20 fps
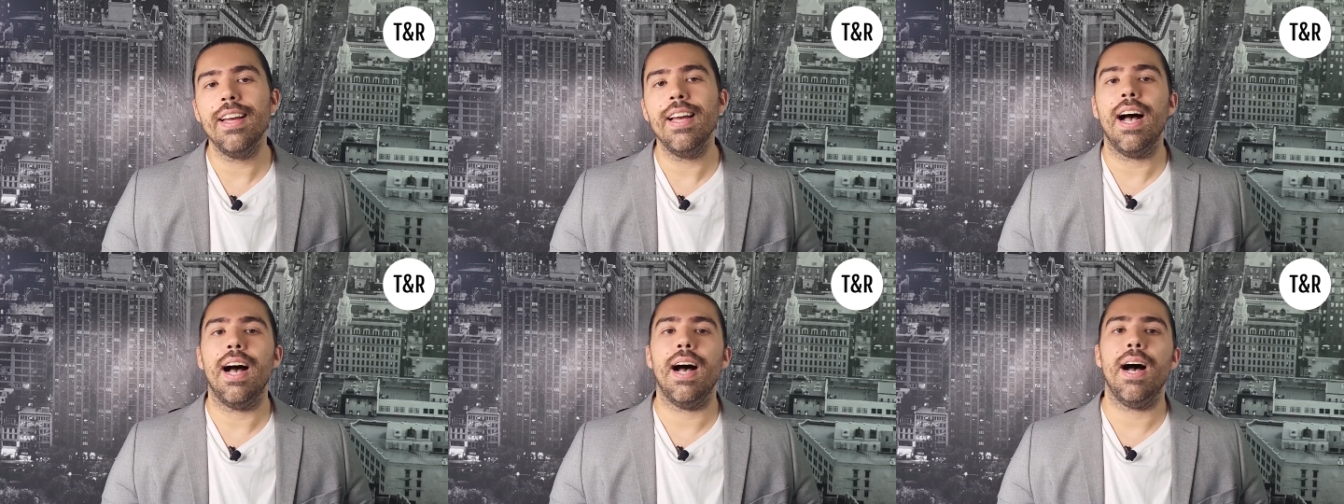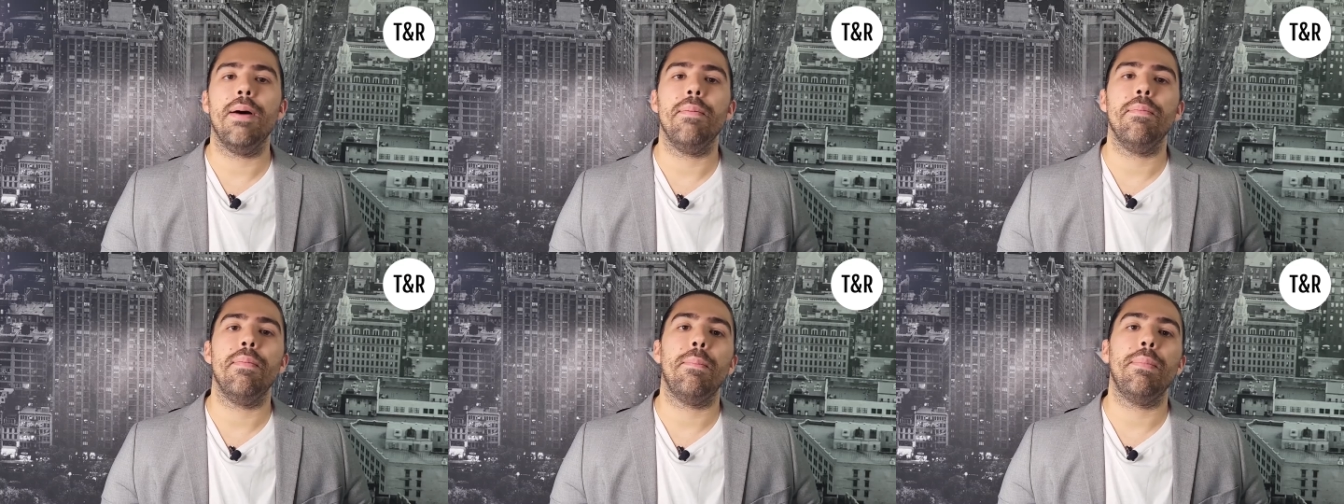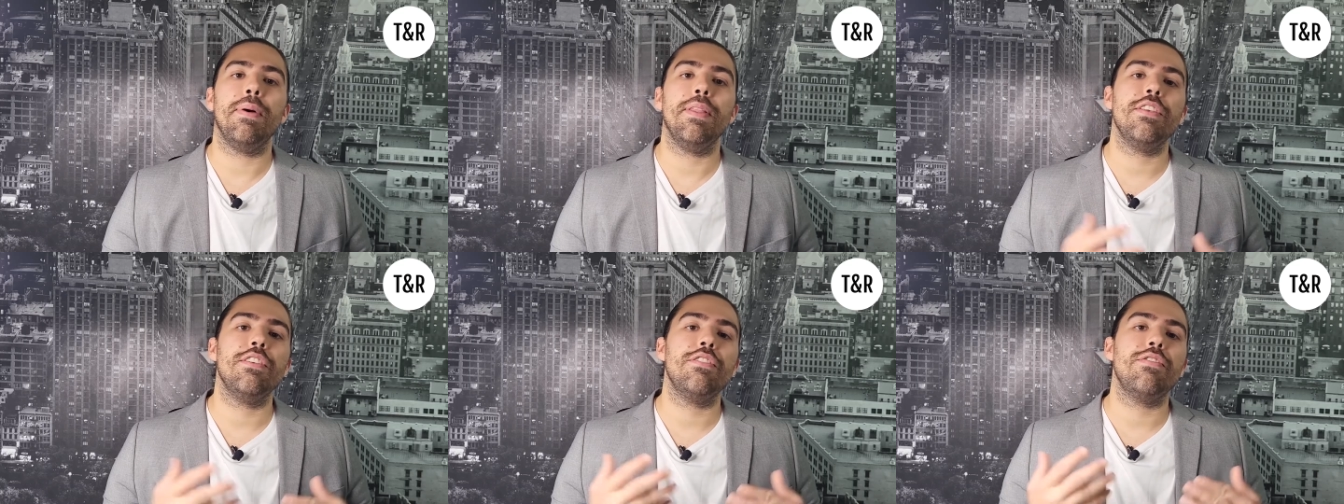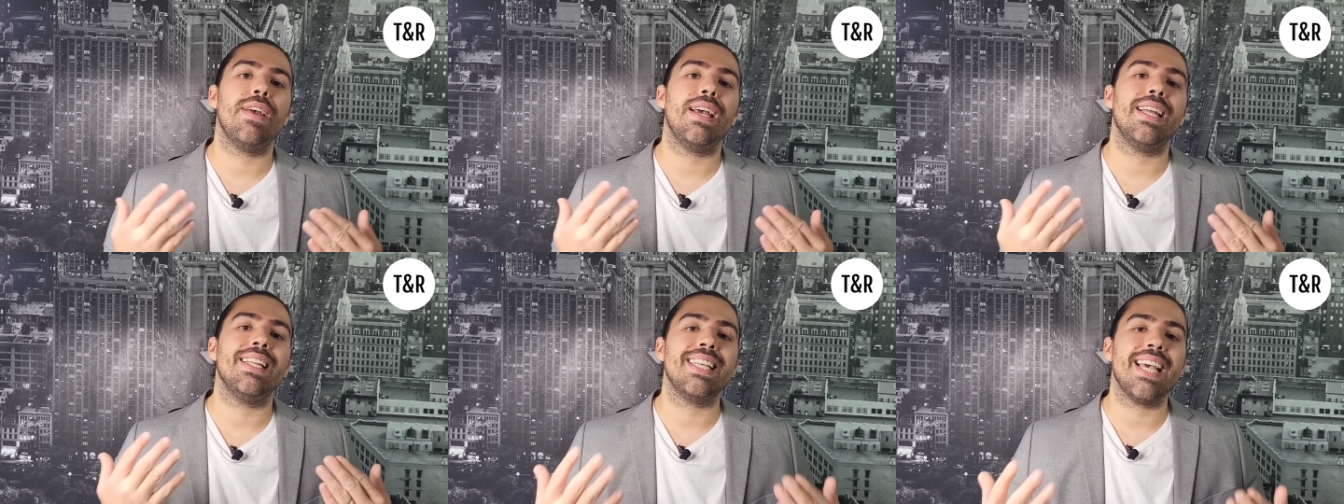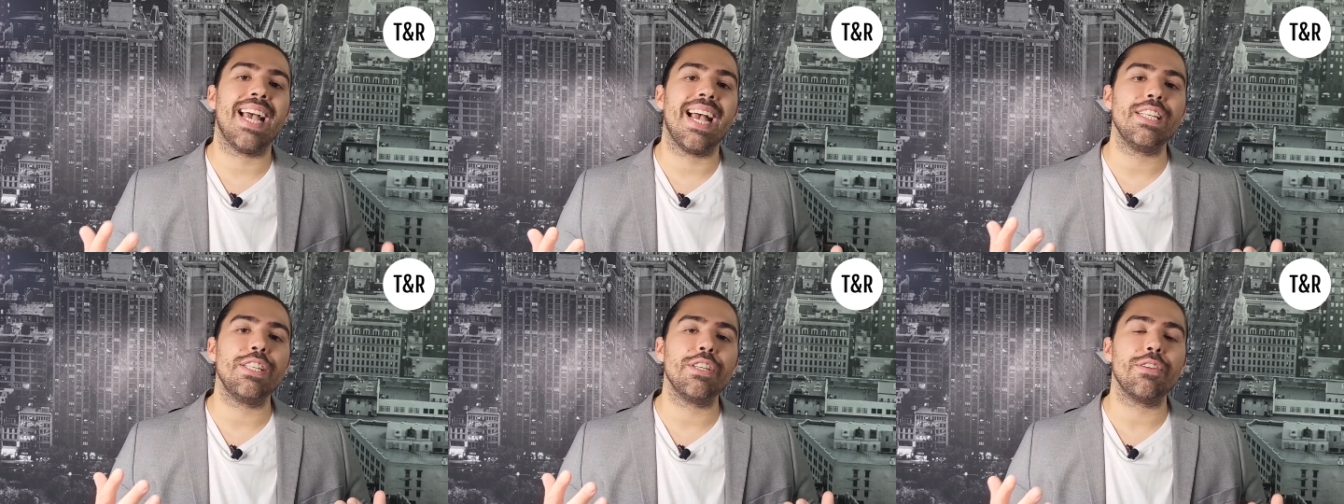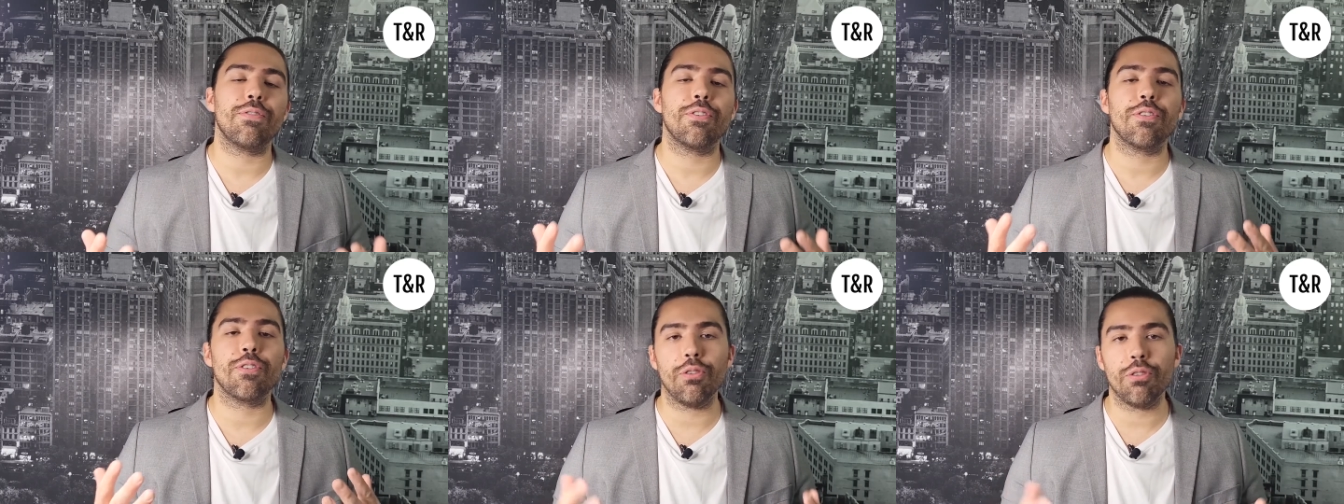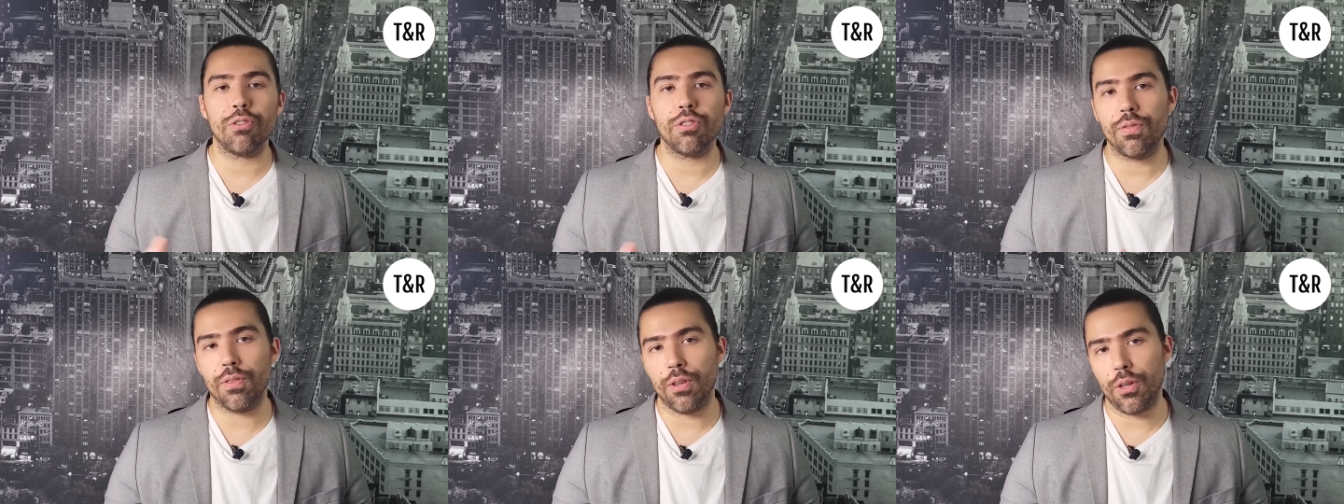Um, but this is fantastic for those
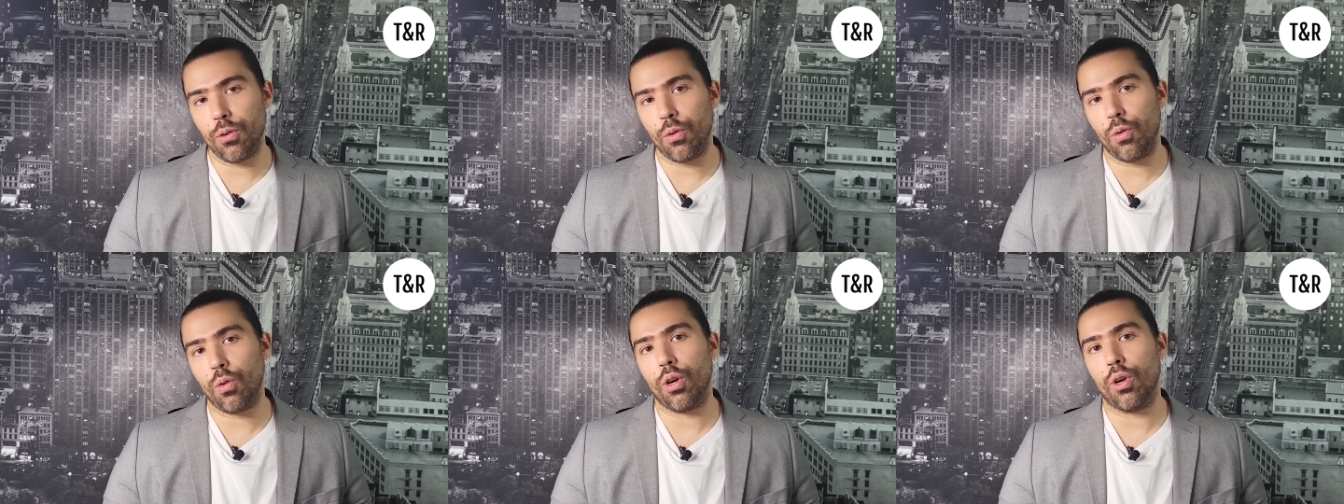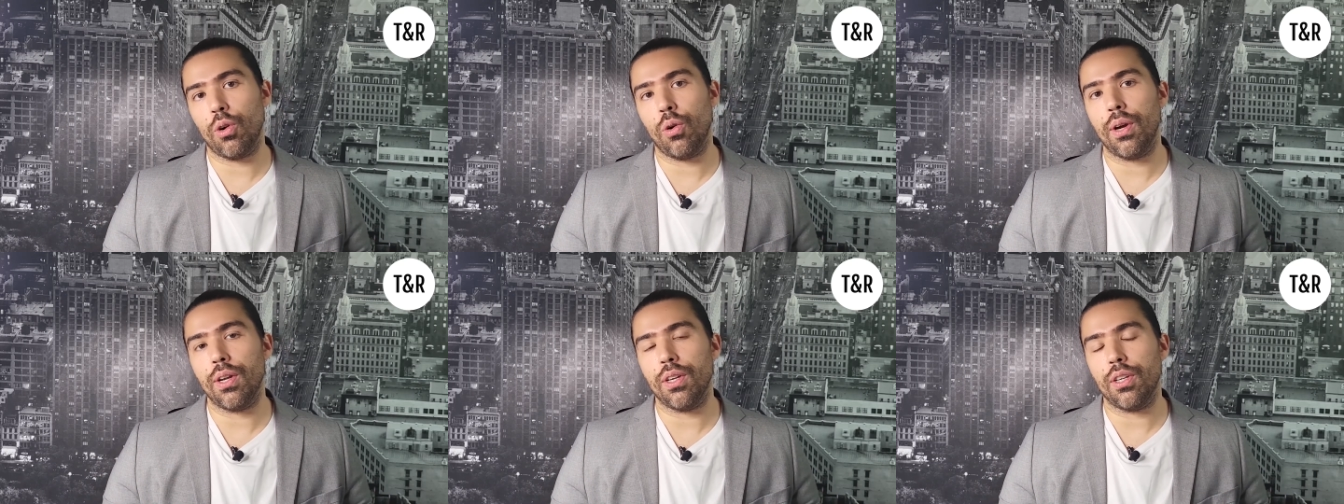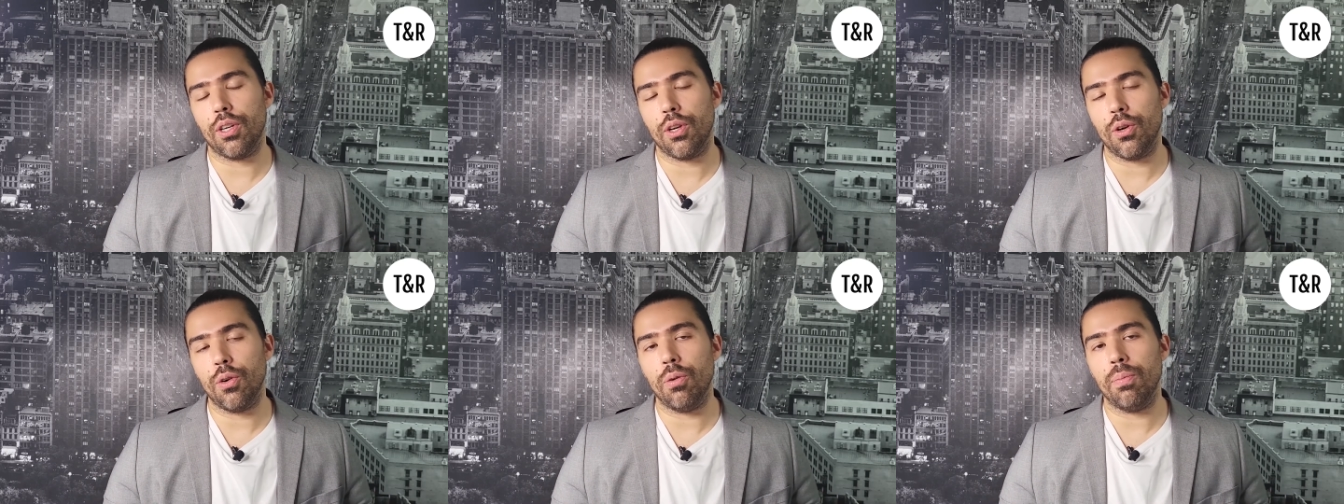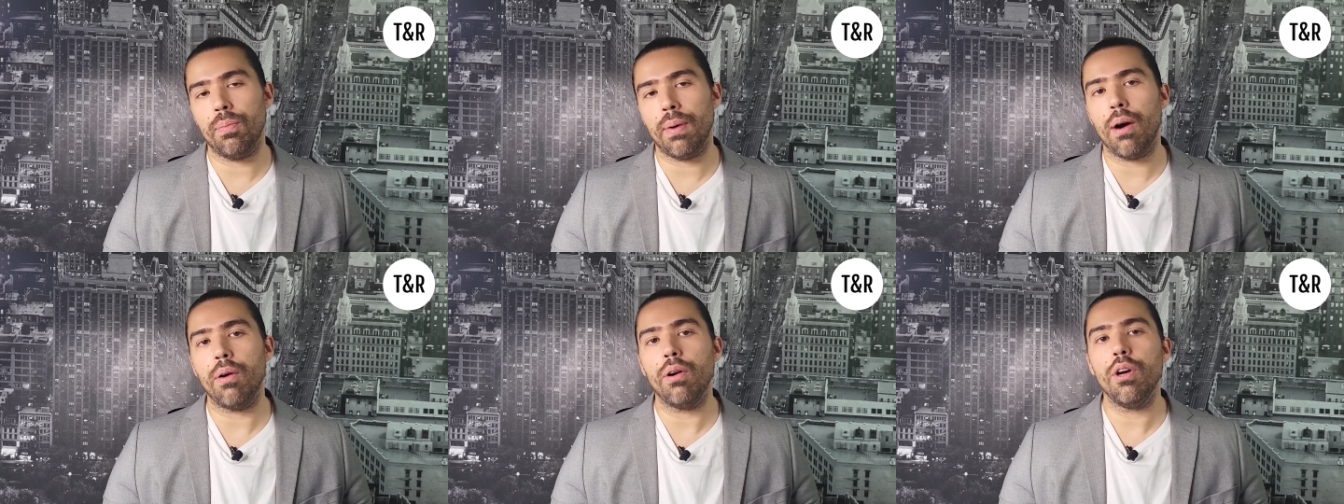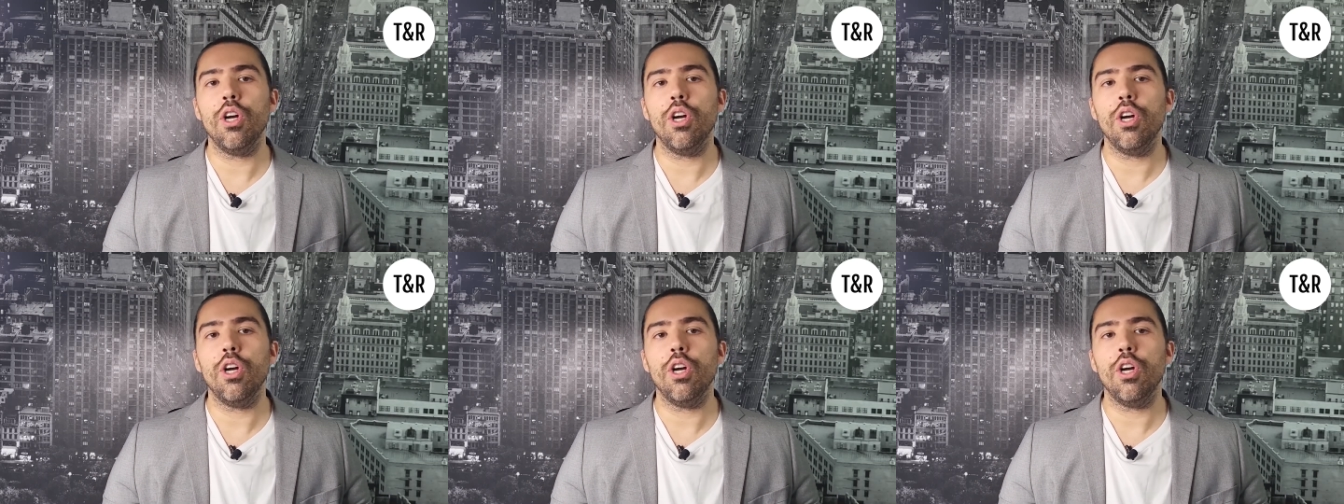of you who are going to go about